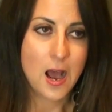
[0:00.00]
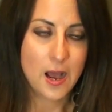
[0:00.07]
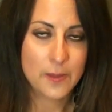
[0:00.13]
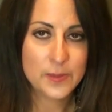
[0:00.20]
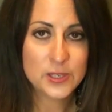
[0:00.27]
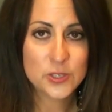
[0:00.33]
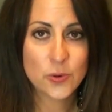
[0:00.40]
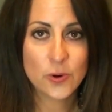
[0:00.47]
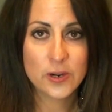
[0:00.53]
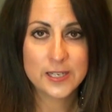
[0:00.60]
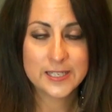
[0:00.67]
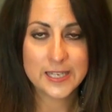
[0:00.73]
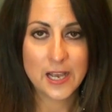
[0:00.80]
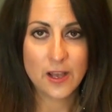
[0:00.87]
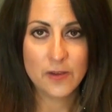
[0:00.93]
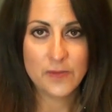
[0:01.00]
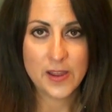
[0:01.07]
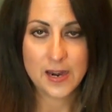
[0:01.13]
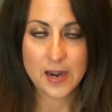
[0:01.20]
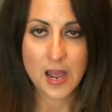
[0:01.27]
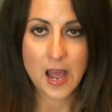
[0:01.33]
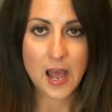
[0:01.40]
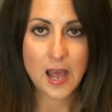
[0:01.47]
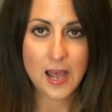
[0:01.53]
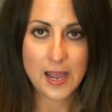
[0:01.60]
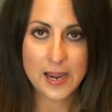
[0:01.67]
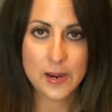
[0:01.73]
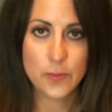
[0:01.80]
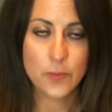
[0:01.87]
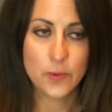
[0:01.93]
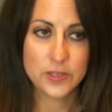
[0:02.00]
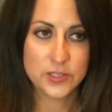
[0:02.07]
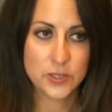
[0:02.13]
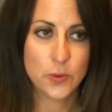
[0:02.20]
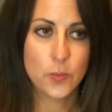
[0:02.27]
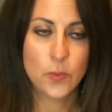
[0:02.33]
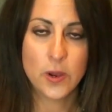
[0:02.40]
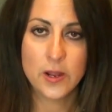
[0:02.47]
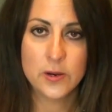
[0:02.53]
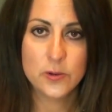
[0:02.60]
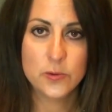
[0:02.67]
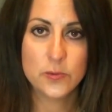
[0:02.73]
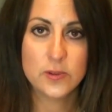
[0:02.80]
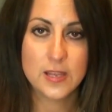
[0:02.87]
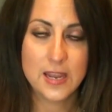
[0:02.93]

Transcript: on the tour itself and I was the one who